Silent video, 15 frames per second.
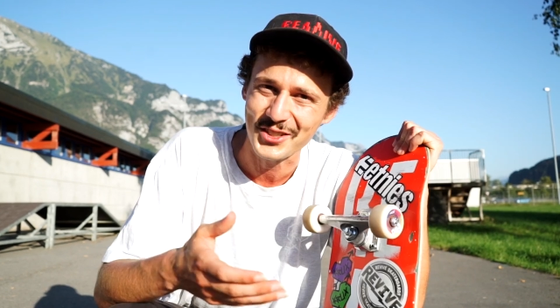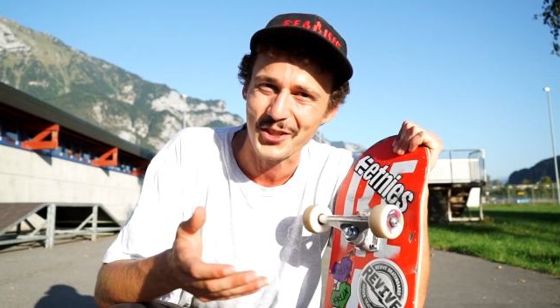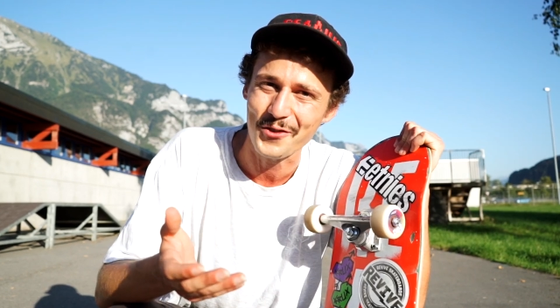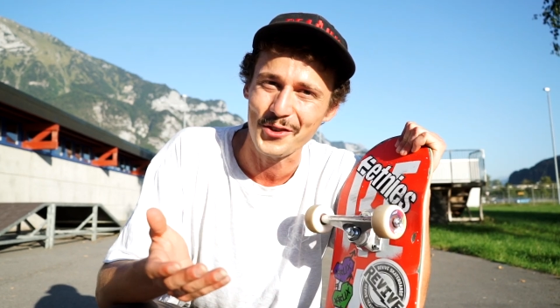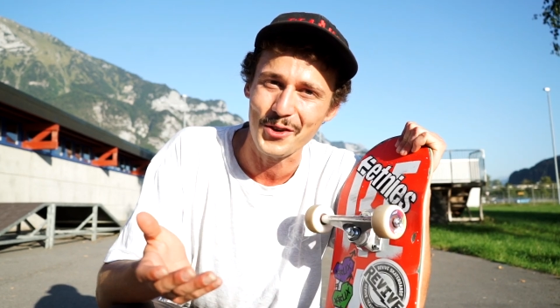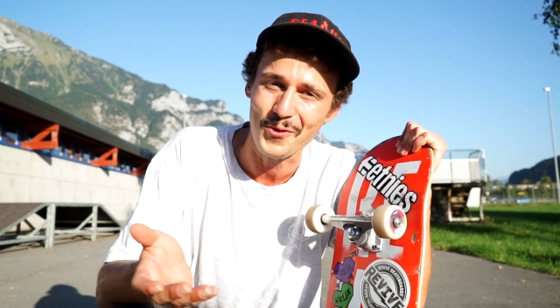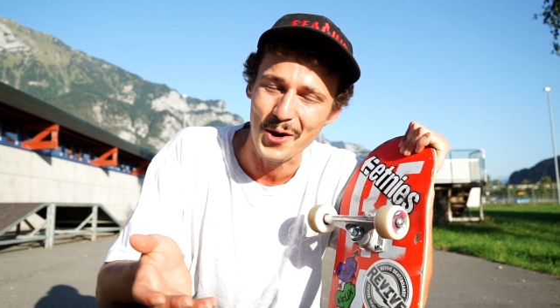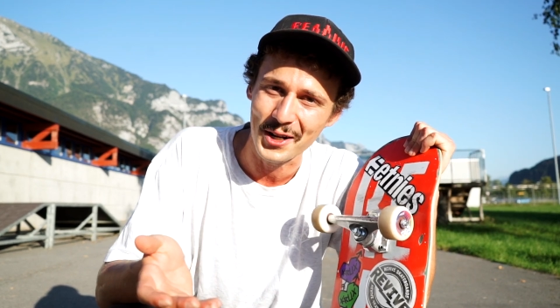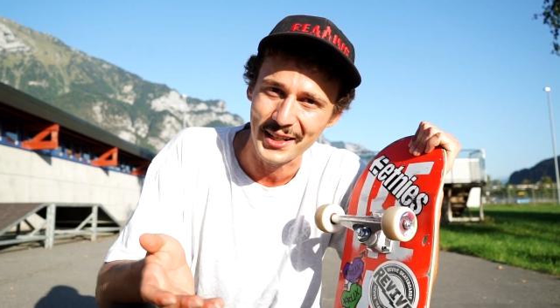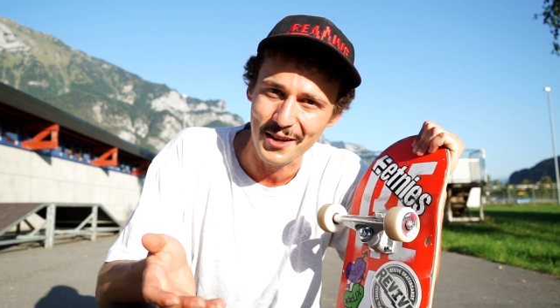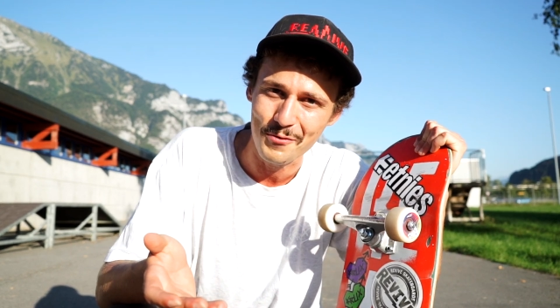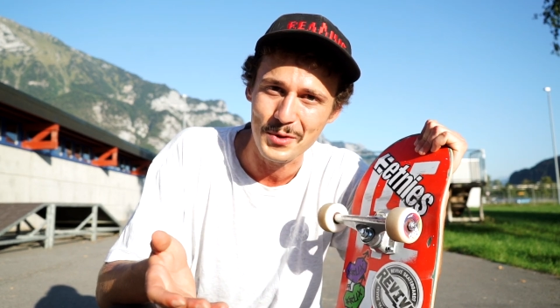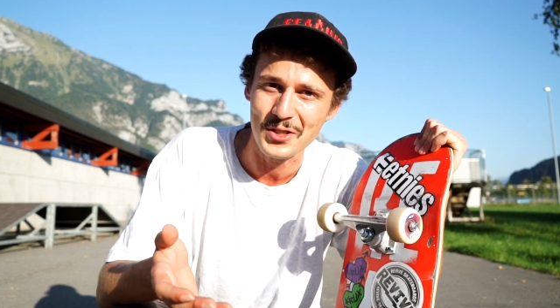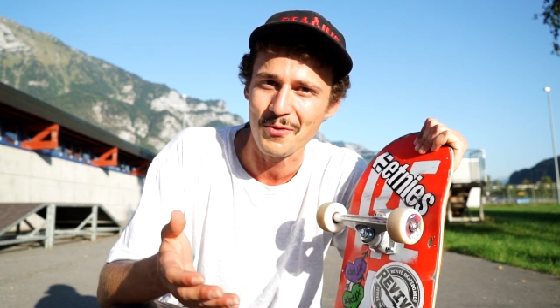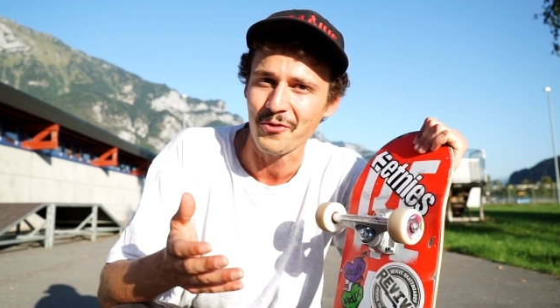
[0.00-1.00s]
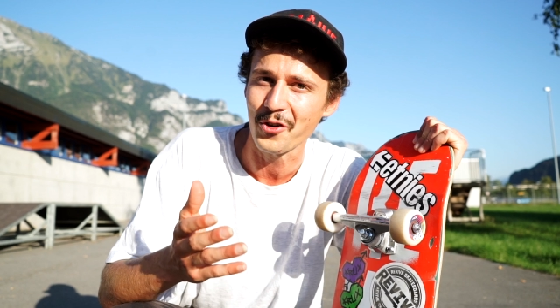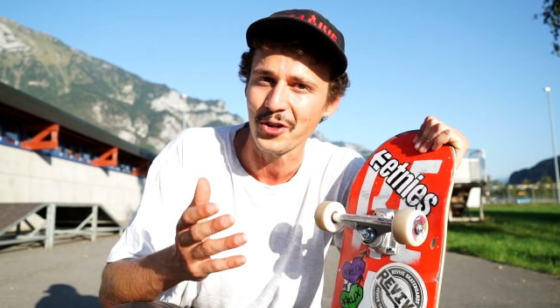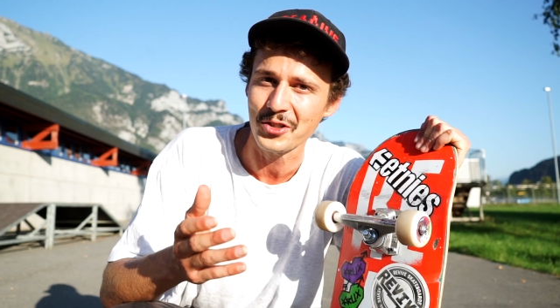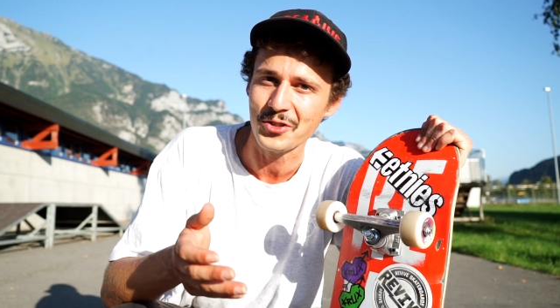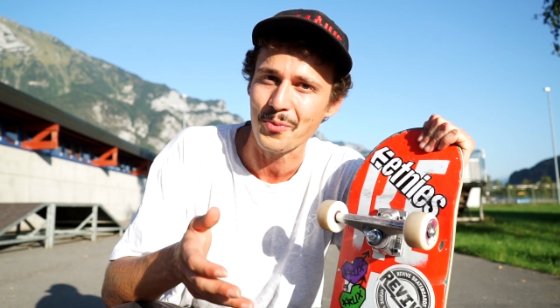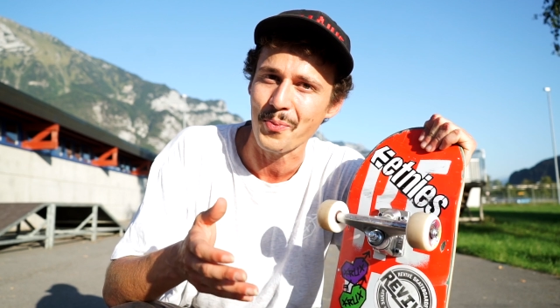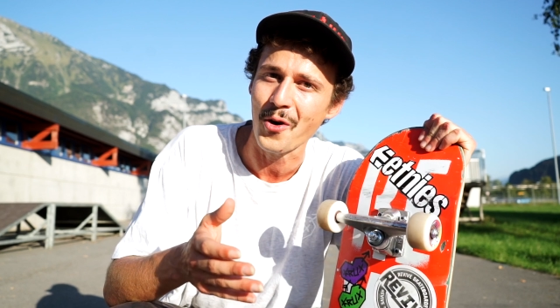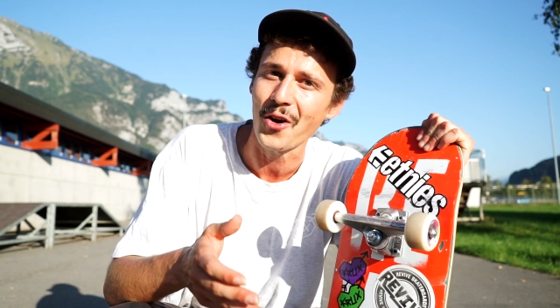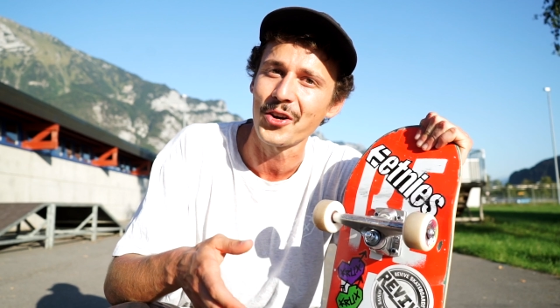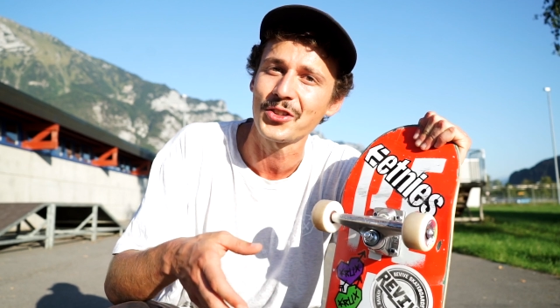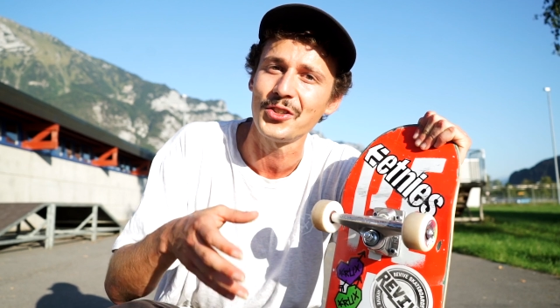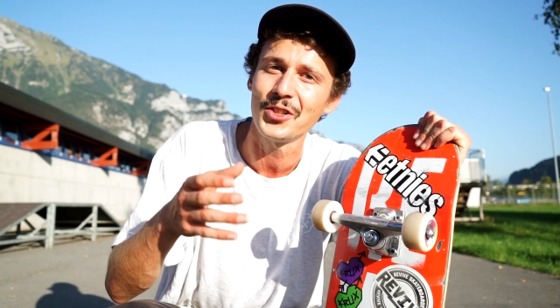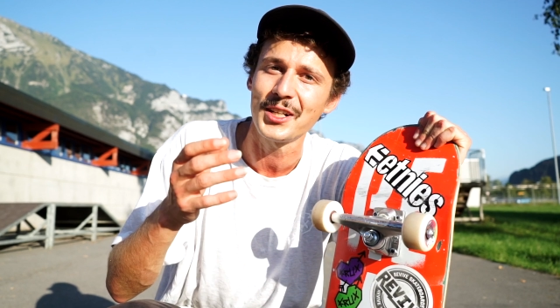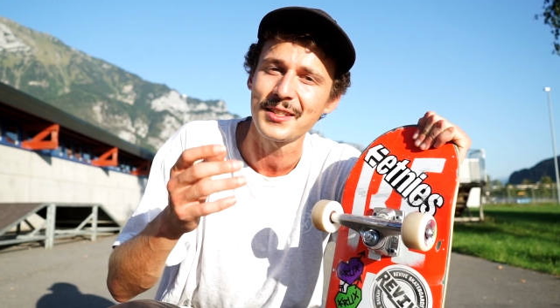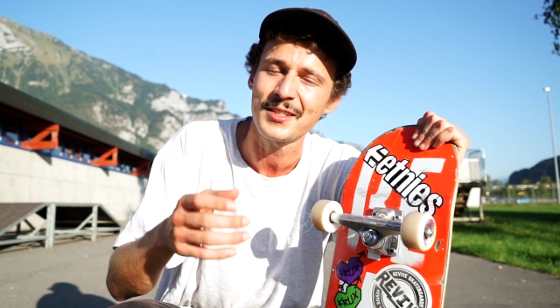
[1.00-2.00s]
Also, if you want to give me some further
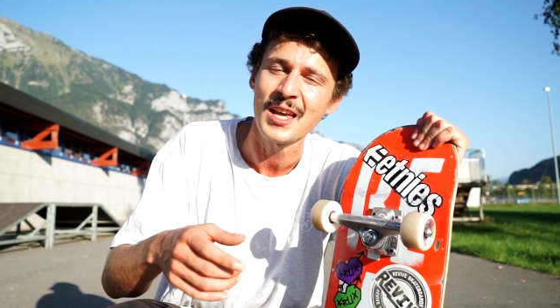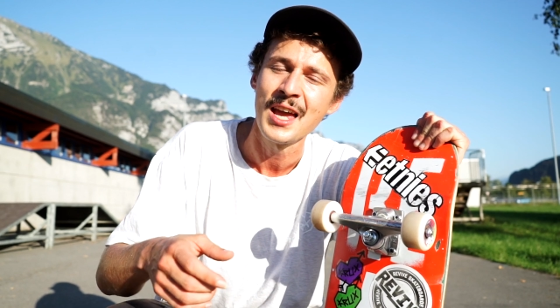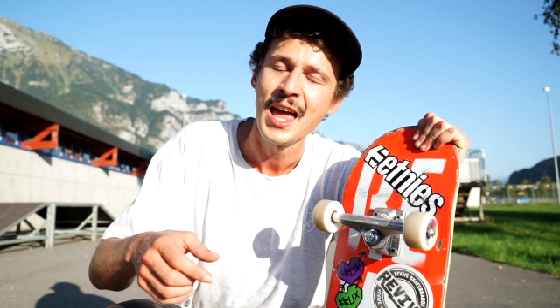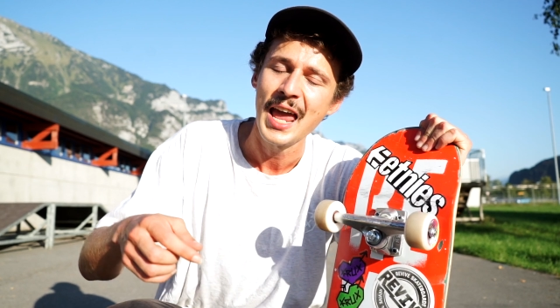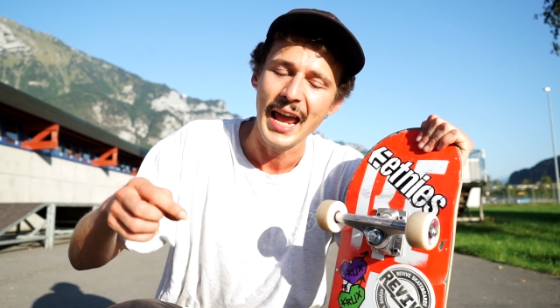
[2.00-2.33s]
support, do this